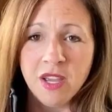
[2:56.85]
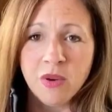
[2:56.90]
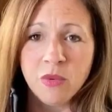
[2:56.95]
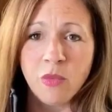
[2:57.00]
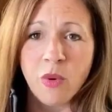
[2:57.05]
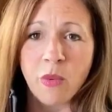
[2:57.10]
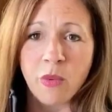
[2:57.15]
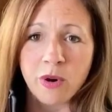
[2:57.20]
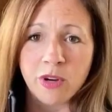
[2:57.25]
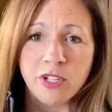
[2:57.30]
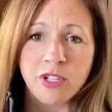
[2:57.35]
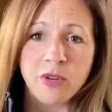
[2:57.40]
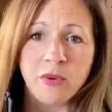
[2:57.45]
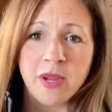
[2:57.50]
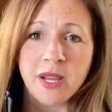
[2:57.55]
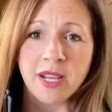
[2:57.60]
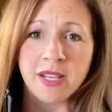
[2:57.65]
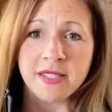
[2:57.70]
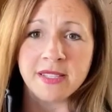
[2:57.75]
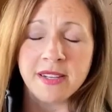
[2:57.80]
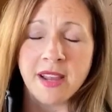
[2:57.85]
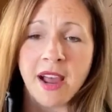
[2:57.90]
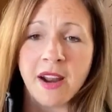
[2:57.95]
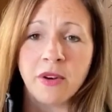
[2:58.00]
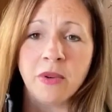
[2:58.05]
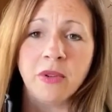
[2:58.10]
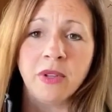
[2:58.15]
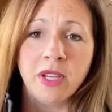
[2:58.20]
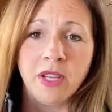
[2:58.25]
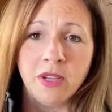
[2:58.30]
what we're doing is not
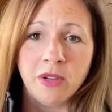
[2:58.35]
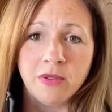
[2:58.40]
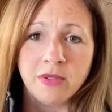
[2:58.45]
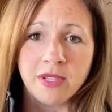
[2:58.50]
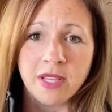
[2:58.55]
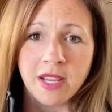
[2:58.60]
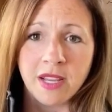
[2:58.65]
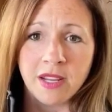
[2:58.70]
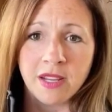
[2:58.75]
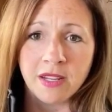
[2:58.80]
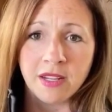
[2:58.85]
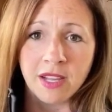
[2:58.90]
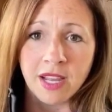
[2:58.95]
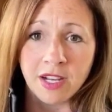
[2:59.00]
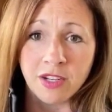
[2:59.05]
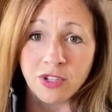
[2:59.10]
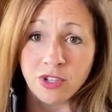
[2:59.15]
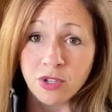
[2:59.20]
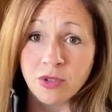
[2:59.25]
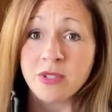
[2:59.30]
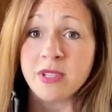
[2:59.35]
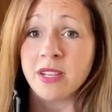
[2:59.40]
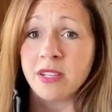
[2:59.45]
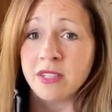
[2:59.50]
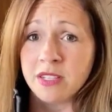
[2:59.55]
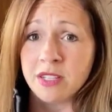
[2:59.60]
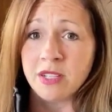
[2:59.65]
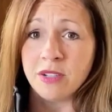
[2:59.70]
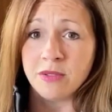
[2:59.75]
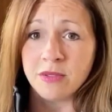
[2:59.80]
only using and choosing
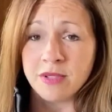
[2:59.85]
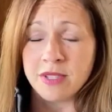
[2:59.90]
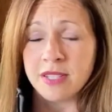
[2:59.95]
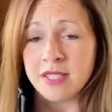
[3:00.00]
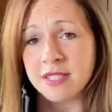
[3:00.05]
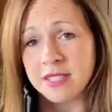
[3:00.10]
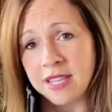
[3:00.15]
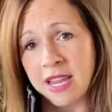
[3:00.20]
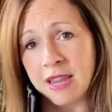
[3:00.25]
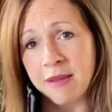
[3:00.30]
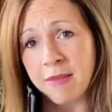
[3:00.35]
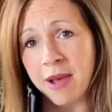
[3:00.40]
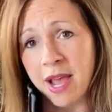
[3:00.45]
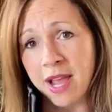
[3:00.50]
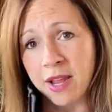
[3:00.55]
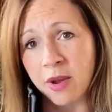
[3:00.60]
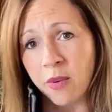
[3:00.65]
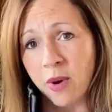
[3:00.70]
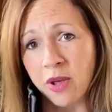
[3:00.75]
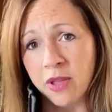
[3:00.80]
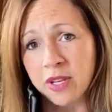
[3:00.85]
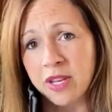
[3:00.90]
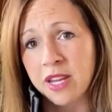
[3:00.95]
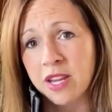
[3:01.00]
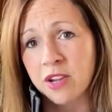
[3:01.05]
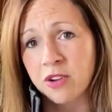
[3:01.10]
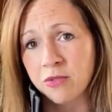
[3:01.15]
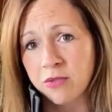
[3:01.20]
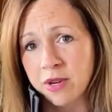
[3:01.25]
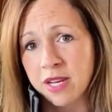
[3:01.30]
to use the same high quality
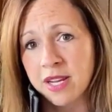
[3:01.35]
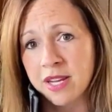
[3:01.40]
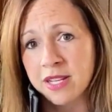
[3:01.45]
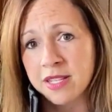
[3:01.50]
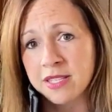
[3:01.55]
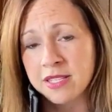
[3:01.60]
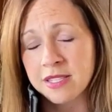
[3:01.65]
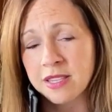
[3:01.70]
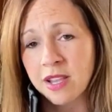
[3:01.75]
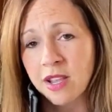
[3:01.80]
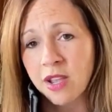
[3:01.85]
ingredients,